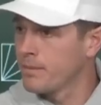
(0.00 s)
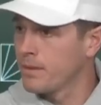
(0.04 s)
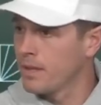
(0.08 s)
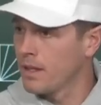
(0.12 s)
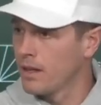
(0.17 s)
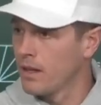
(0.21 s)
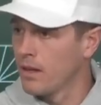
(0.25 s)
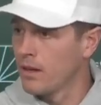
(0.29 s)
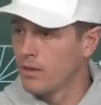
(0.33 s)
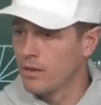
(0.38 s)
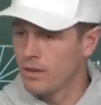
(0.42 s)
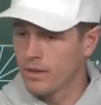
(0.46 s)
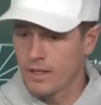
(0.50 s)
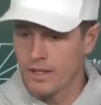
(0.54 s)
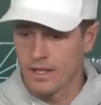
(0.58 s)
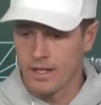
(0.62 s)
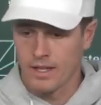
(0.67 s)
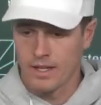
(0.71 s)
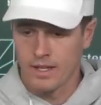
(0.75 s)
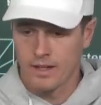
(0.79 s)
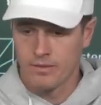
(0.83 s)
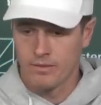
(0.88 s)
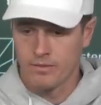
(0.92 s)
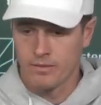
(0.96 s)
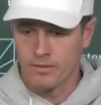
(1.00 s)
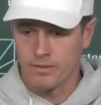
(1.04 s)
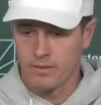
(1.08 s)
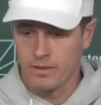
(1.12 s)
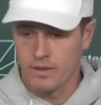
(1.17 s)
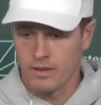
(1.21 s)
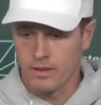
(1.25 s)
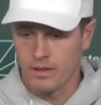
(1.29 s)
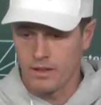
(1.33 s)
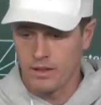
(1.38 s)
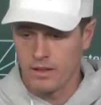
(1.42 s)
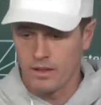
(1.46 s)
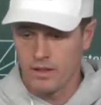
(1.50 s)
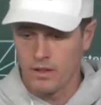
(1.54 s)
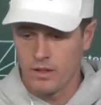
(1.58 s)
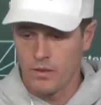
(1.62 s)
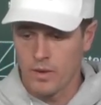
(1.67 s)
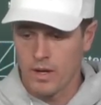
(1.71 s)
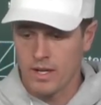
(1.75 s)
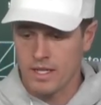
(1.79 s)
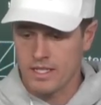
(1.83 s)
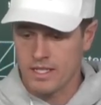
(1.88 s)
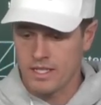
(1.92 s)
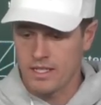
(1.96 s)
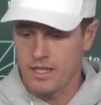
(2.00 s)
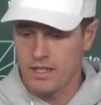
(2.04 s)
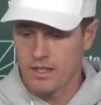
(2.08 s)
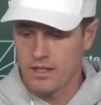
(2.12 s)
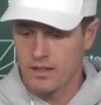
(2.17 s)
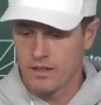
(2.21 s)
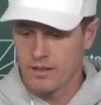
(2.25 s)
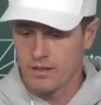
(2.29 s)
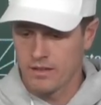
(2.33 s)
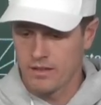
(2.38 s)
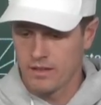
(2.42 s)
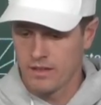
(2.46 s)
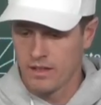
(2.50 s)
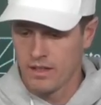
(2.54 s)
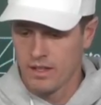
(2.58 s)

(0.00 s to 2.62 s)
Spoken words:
You know, you want to see a